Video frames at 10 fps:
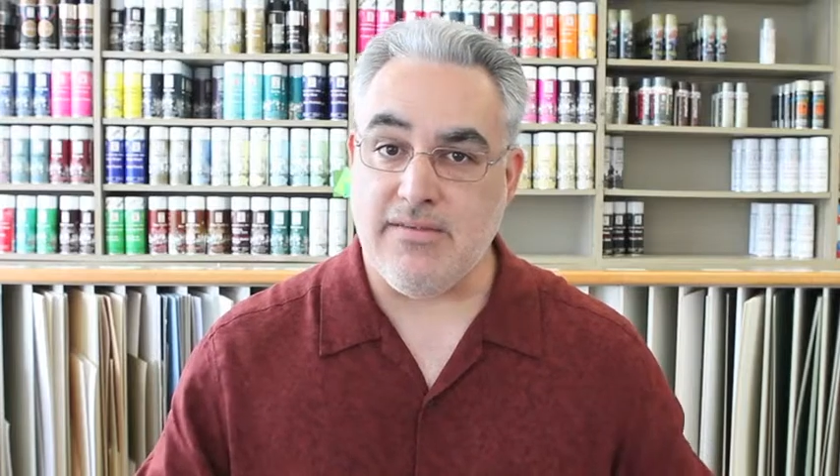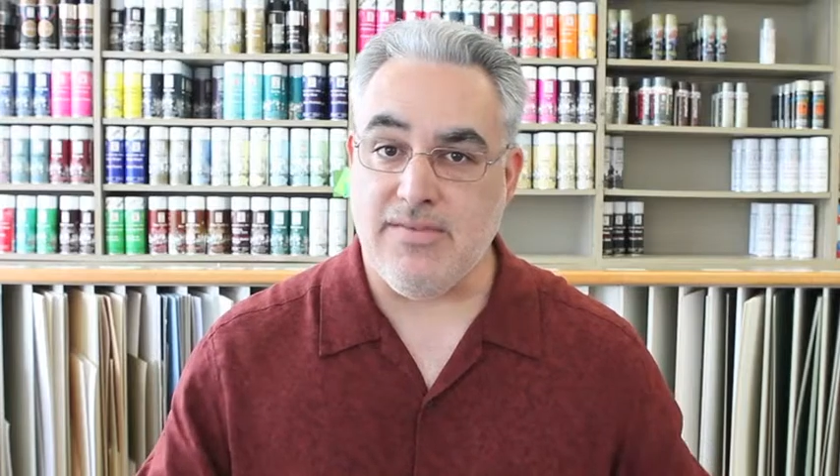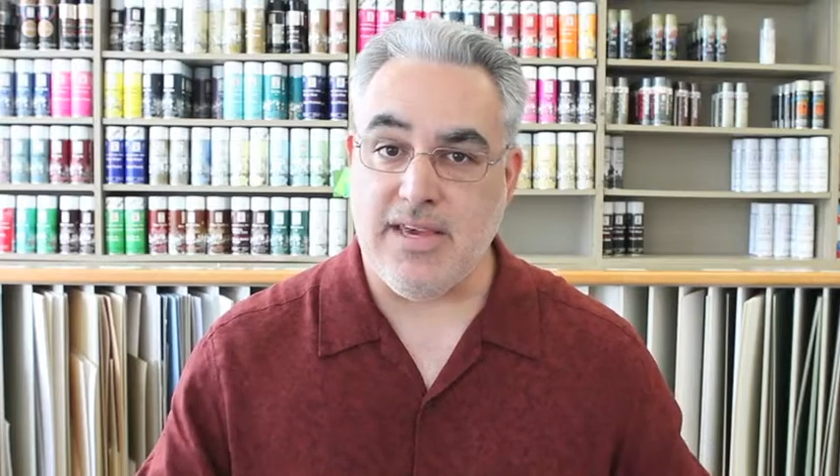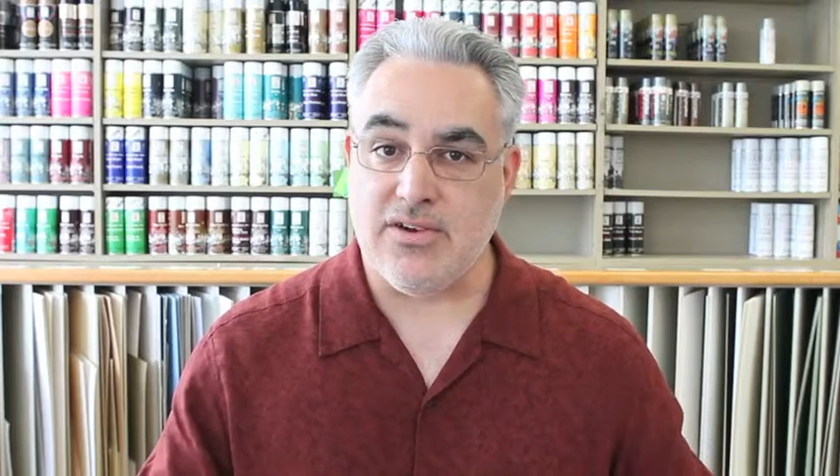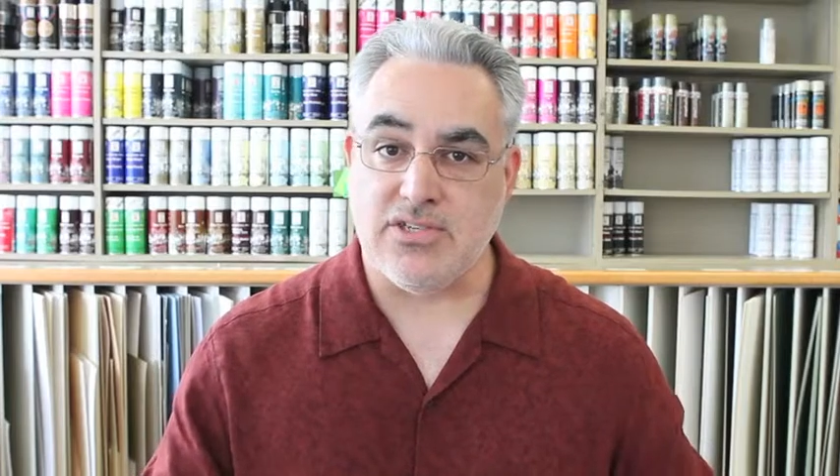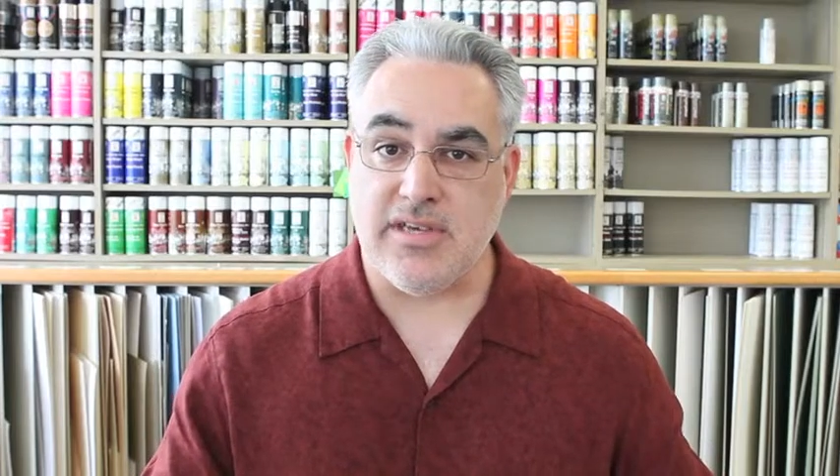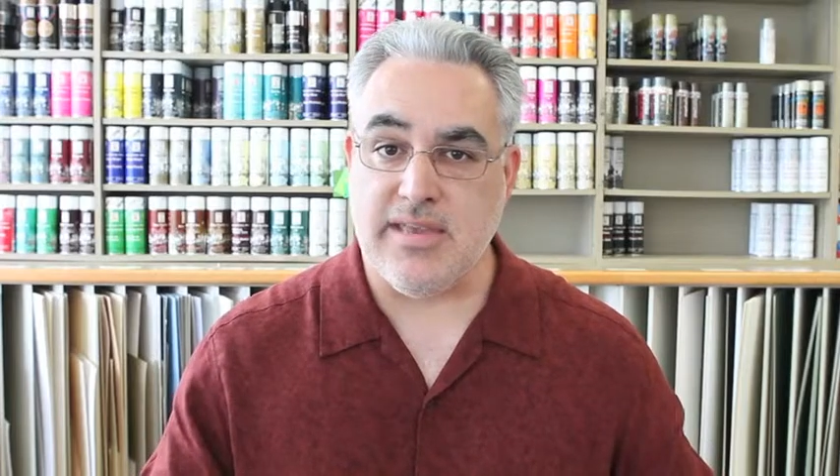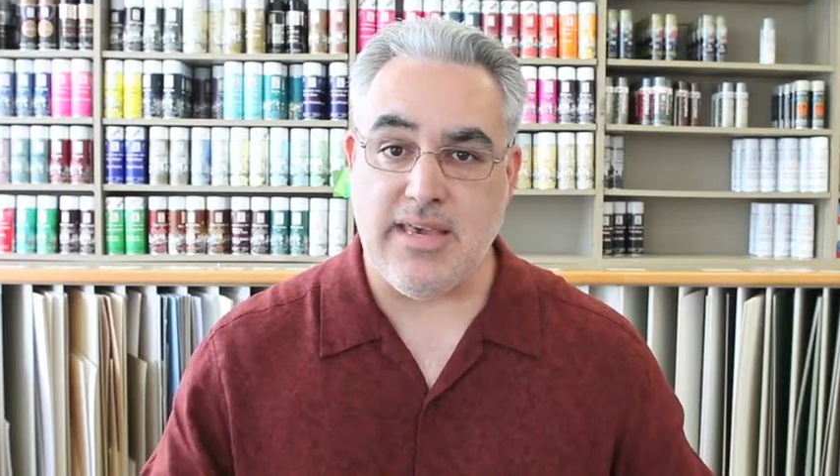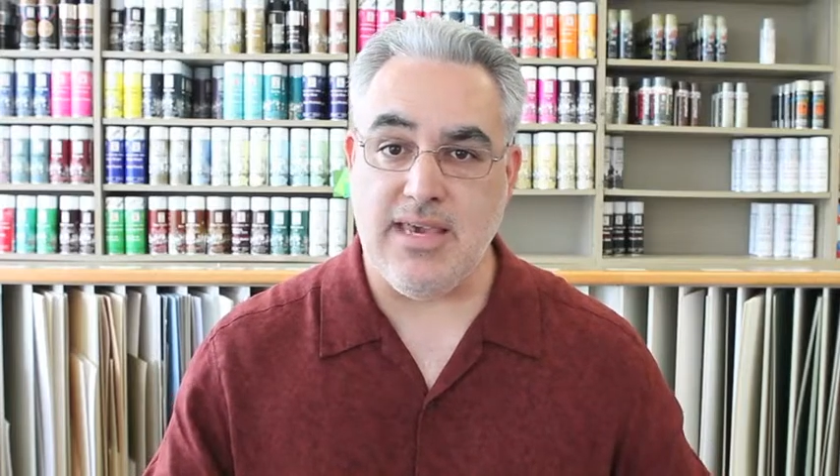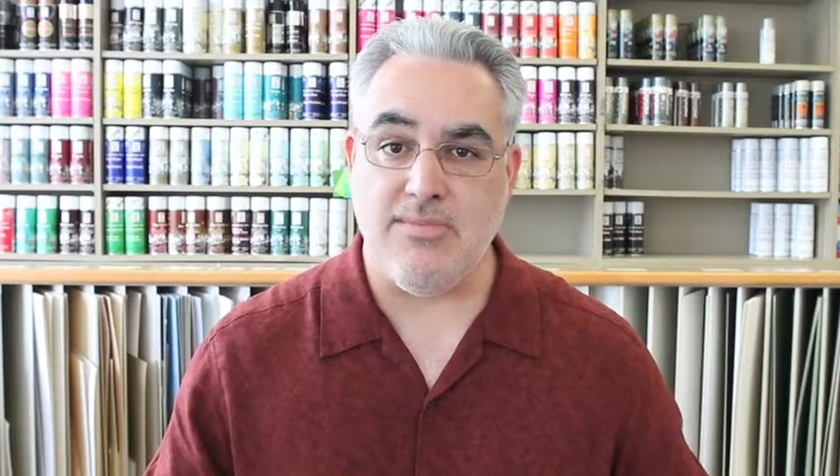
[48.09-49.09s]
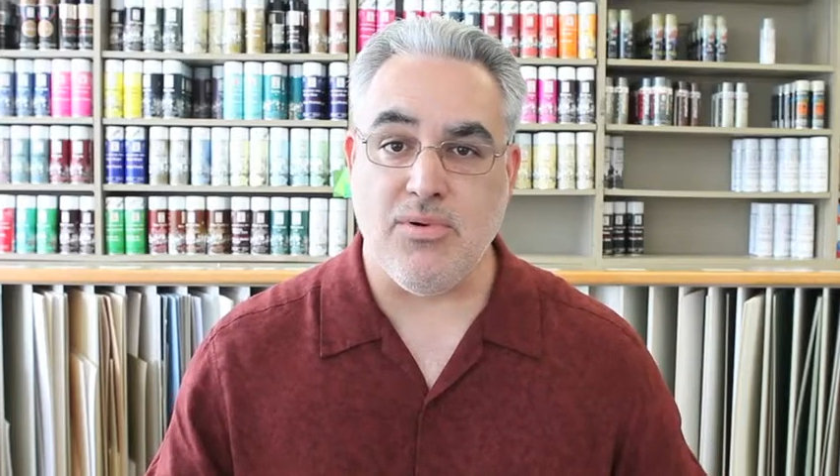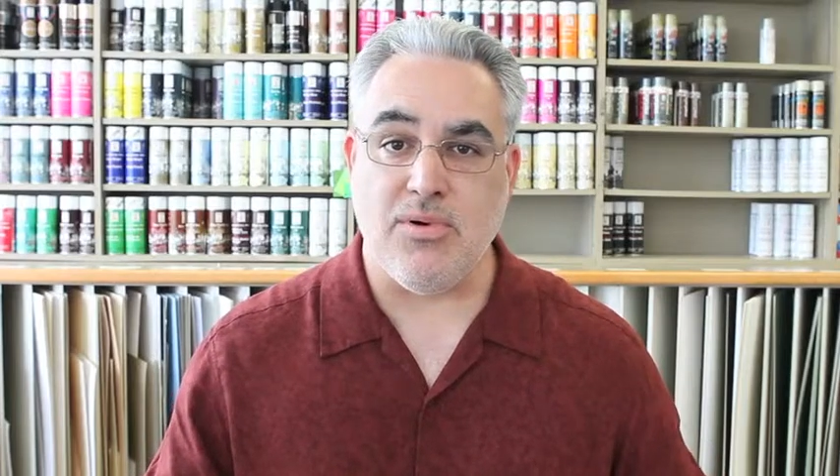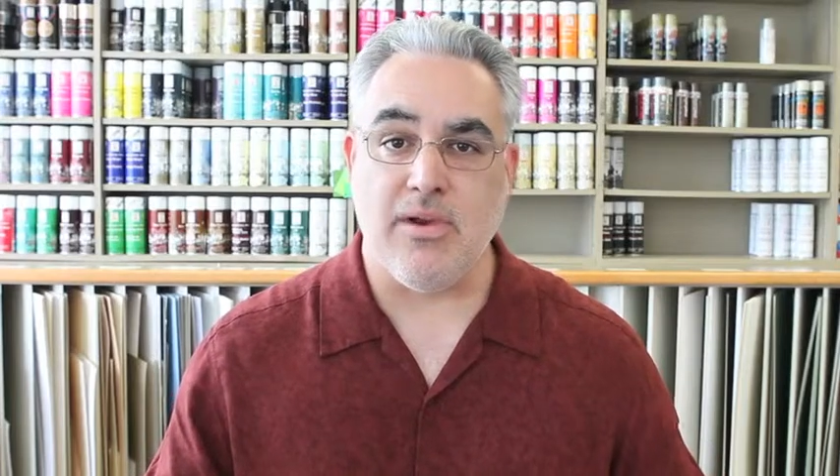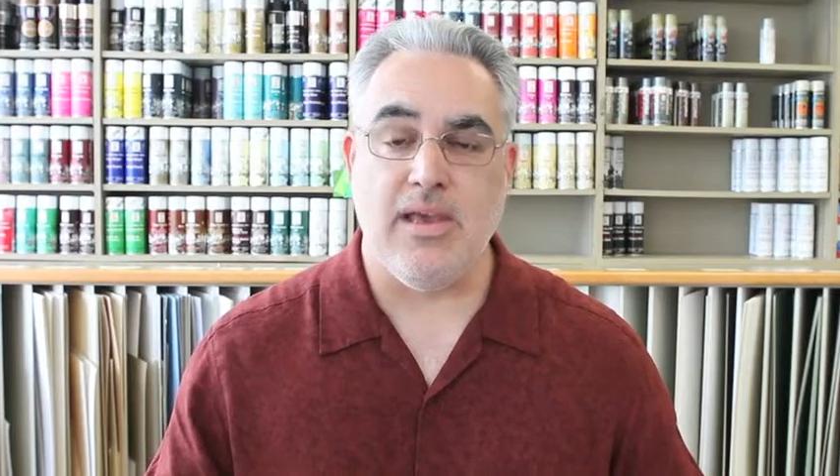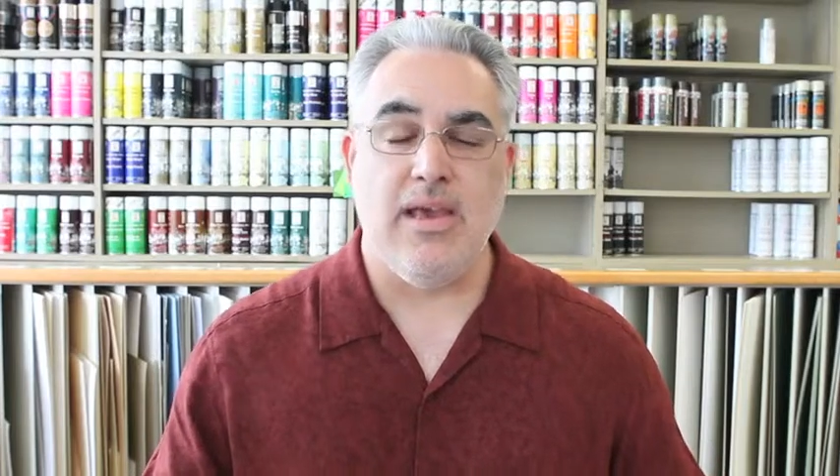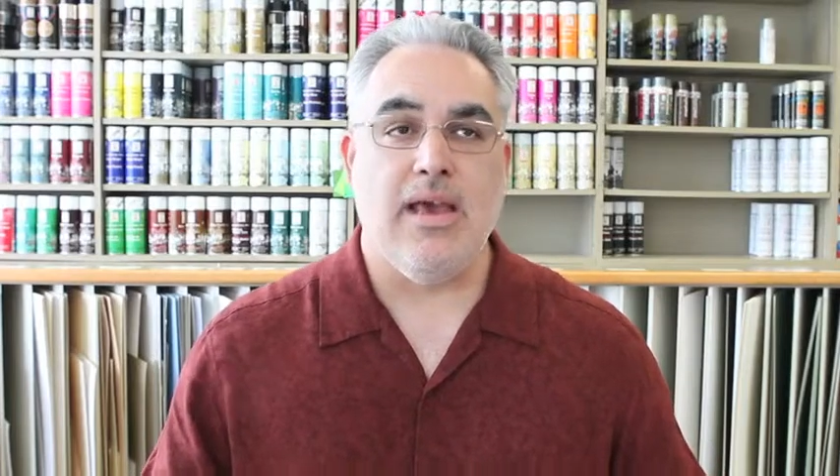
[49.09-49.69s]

fingers on the keyboard,